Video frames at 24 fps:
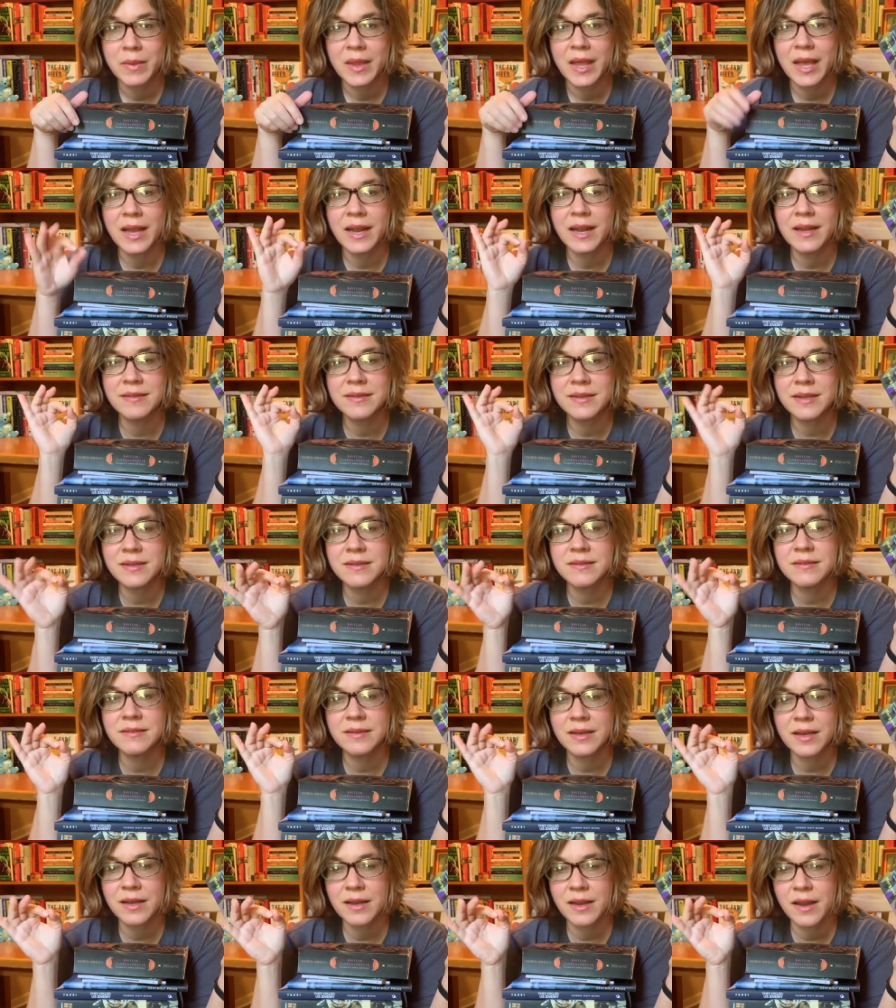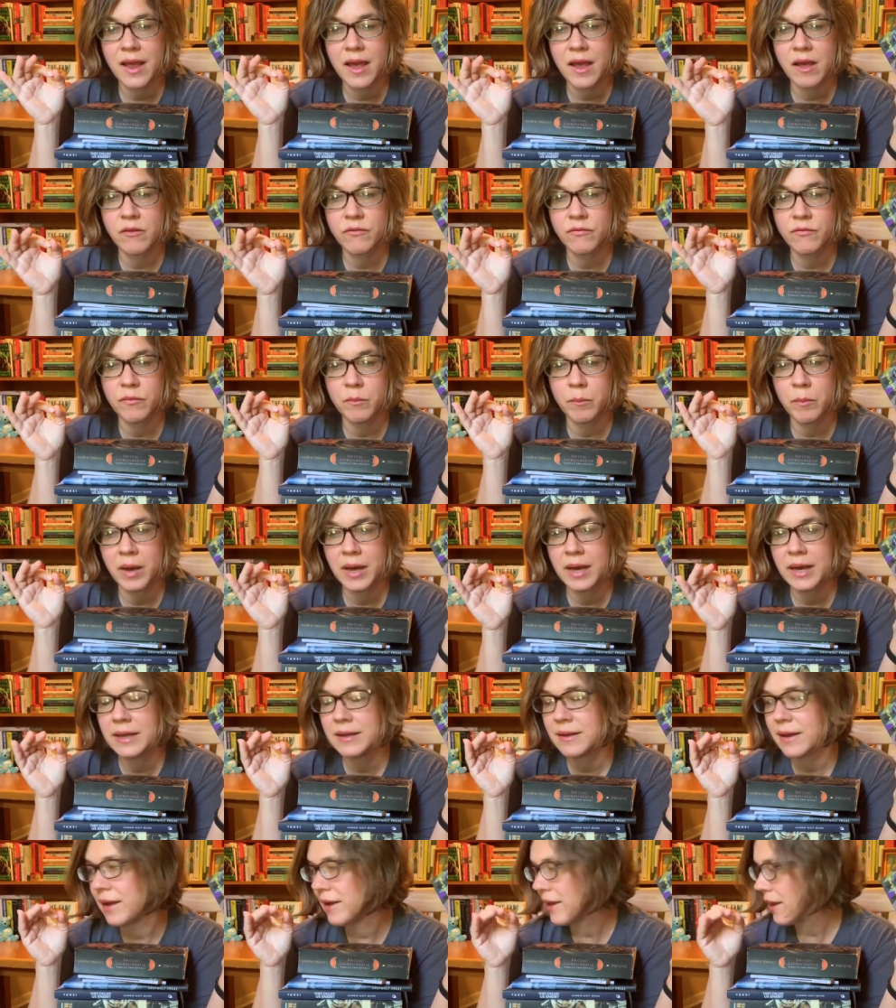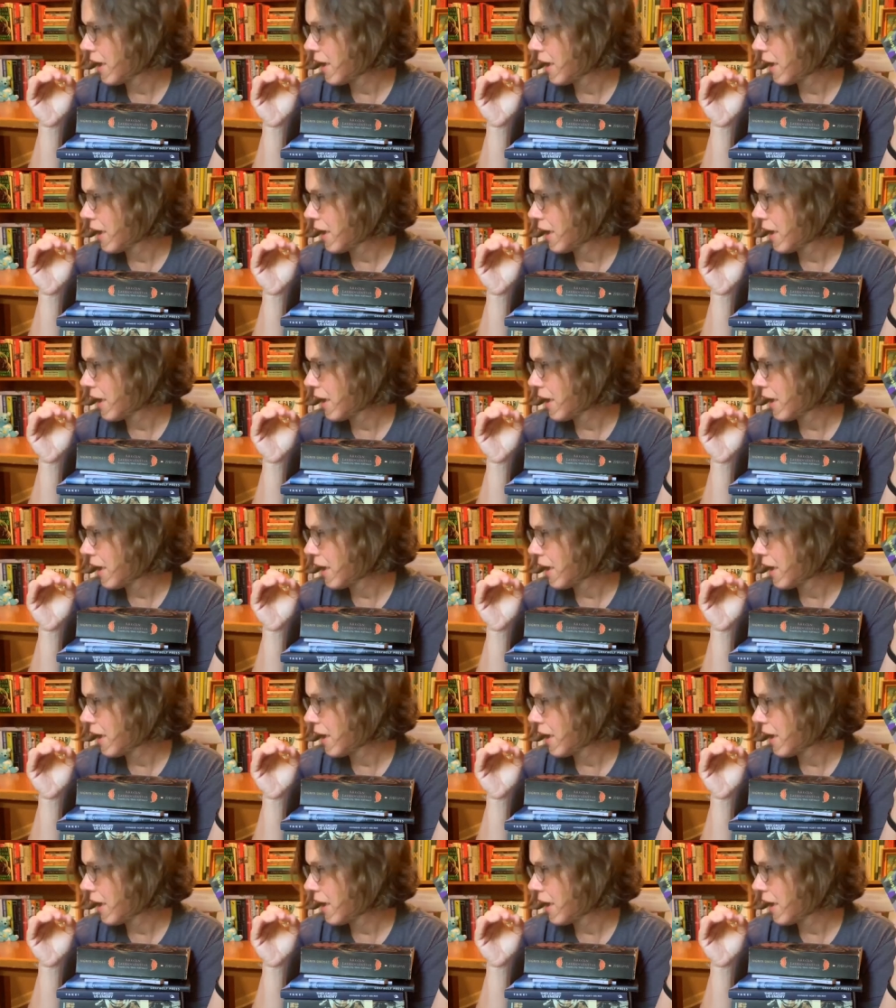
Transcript: And I didn't DNF, but I